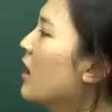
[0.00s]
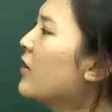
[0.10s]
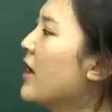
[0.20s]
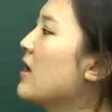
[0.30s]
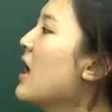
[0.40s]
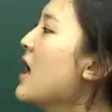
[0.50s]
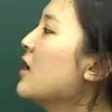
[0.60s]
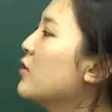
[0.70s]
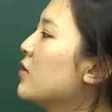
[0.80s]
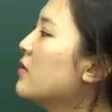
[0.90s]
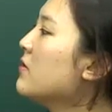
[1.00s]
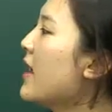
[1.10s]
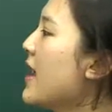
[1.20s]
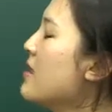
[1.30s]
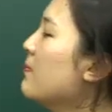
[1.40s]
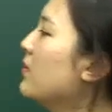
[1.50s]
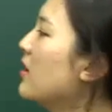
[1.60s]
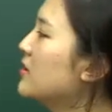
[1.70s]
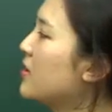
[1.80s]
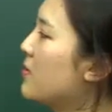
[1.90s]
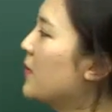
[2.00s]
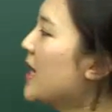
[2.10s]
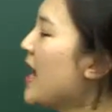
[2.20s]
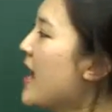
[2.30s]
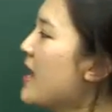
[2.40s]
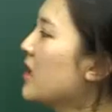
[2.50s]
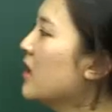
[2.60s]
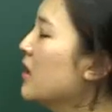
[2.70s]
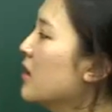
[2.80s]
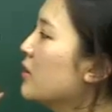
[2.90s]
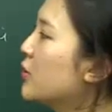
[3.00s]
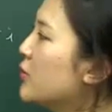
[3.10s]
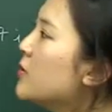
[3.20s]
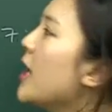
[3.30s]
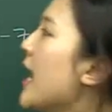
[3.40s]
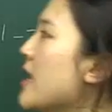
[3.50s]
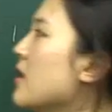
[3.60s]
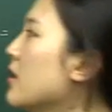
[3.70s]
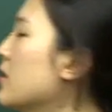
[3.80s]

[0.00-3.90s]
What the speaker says: Okay, 2n plus 3n. 2n